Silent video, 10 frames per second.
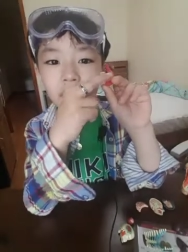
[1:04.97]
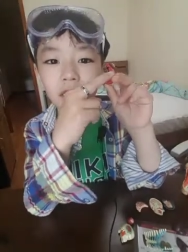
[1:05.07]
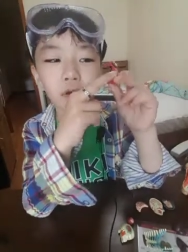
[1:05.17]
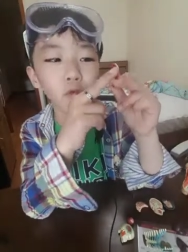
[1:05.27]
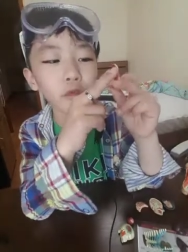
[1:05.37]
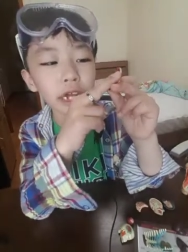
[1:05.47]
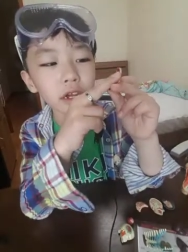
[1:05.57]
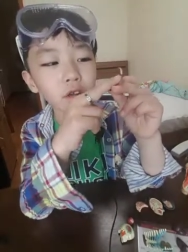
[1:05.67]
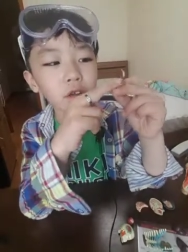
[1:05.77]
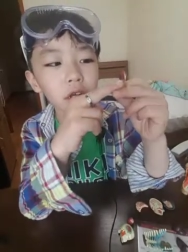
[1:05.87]
the
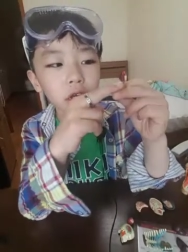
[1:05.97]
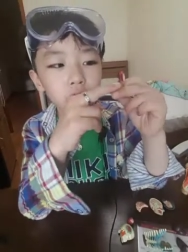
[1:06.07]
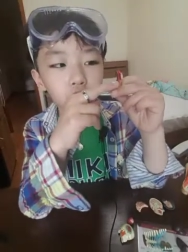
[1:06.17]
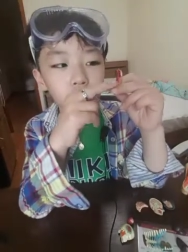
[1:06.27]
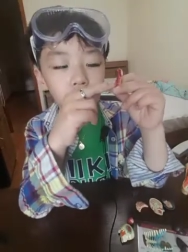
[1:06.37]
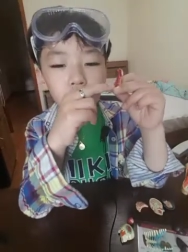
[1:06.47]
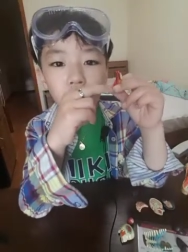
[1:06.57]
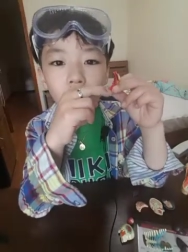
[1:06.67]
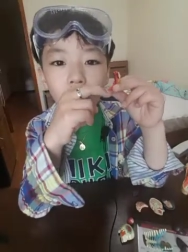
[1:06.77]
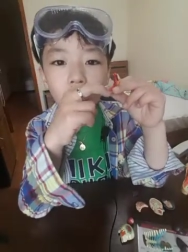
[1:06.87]
wee will
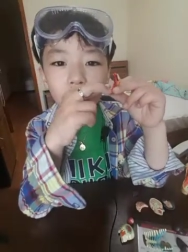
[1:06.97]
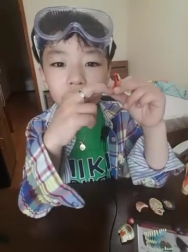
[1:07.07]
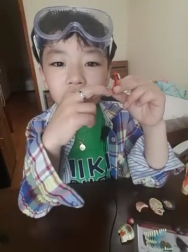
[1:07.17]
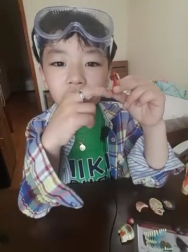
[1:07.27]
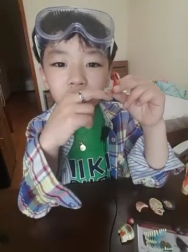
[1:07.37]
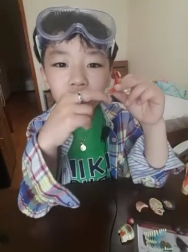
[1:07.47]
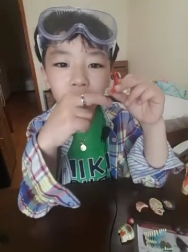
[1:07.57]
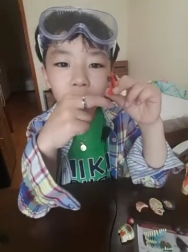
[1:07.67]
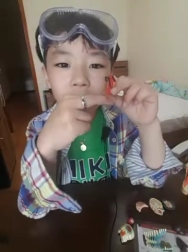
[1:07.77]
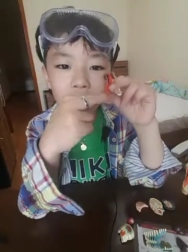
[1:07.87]
go into
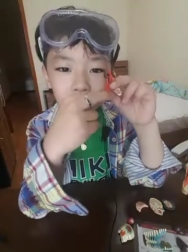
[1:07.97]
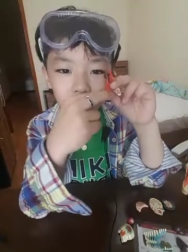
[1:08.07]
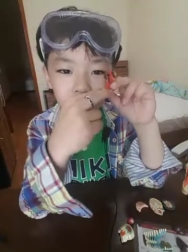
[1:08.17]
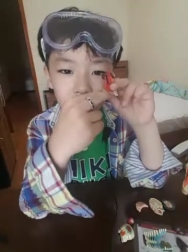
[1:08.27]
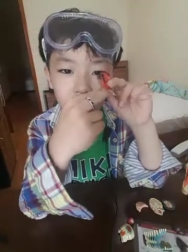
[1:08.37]
the bladder.